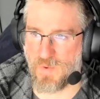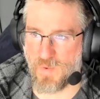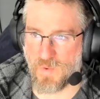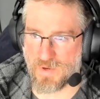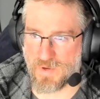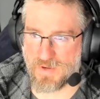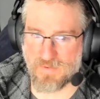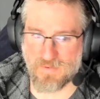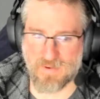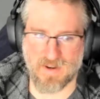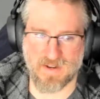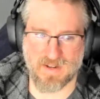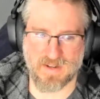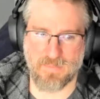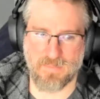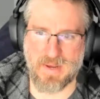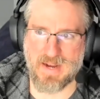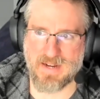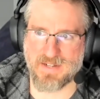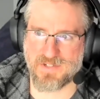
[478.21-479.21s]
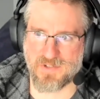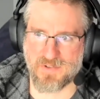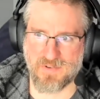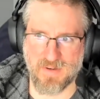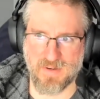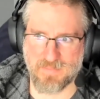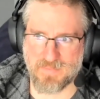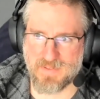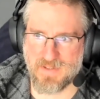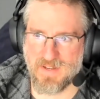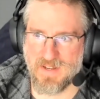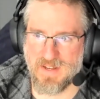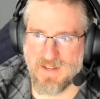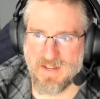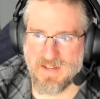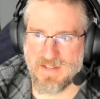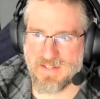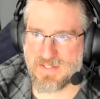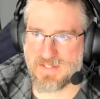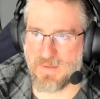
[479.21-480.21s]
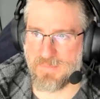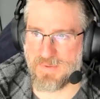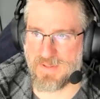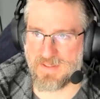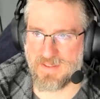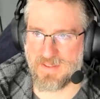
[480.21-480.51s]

or you're writing a bash script, something